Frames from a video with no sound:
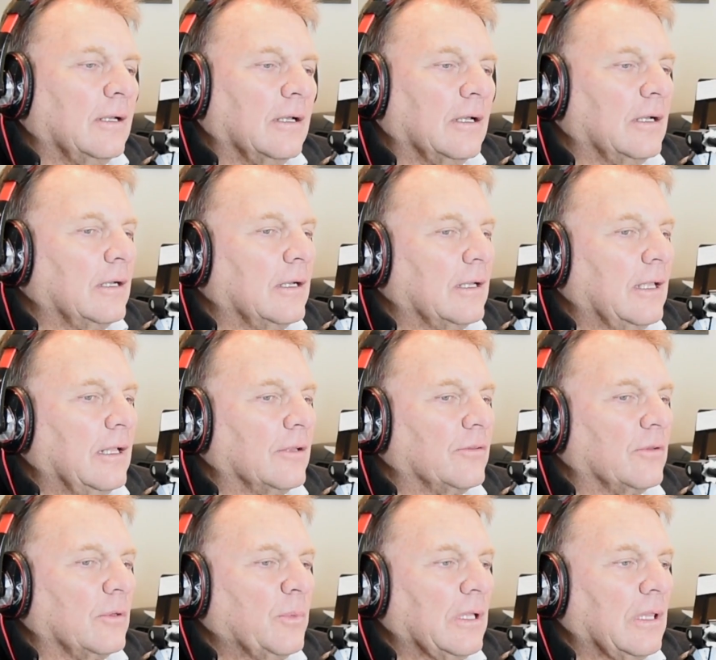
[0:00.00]
Again,
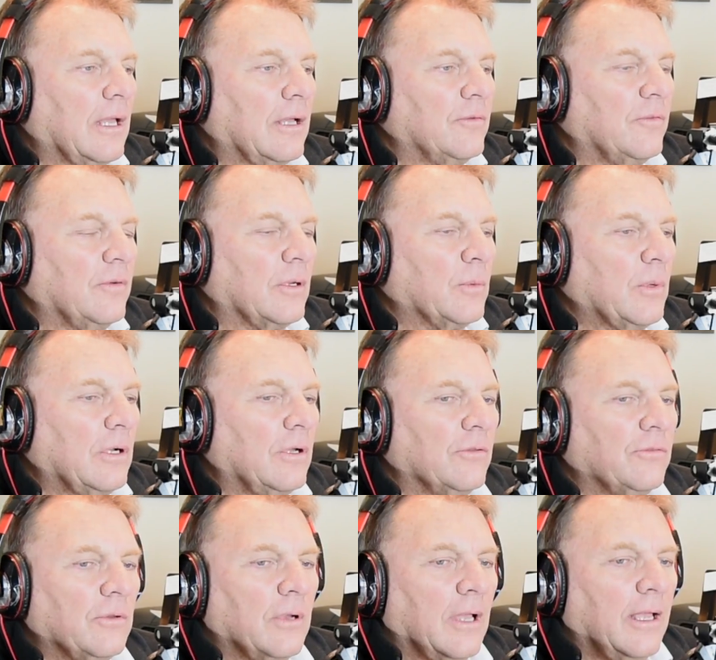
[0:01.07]
it's going to be a lot of fun. We
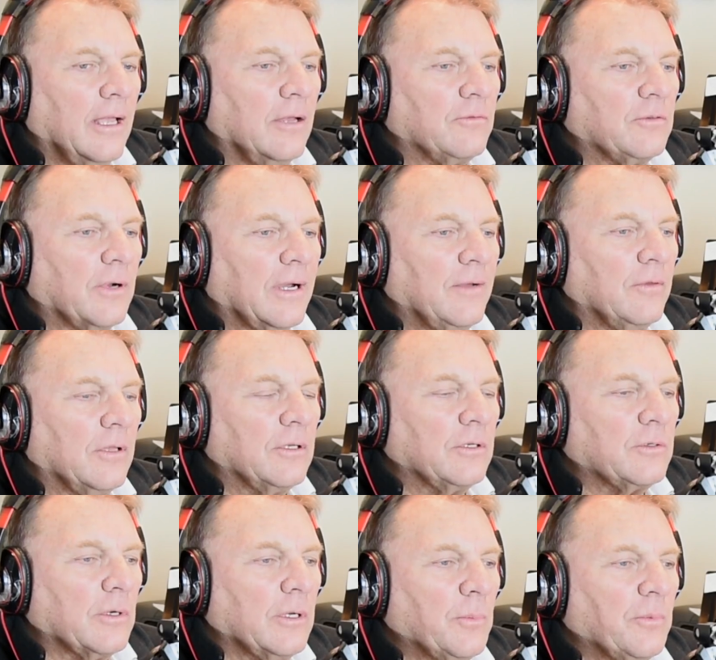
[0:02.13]
also have travel and
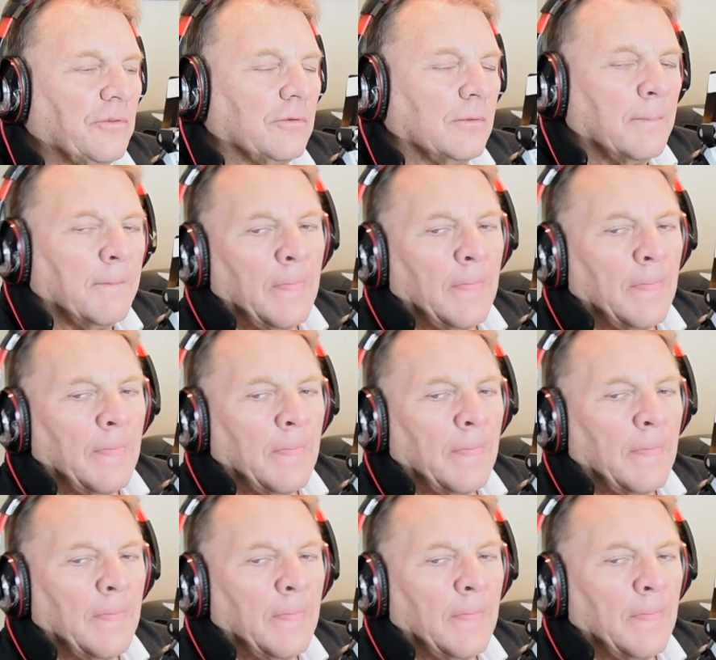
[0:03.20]
trips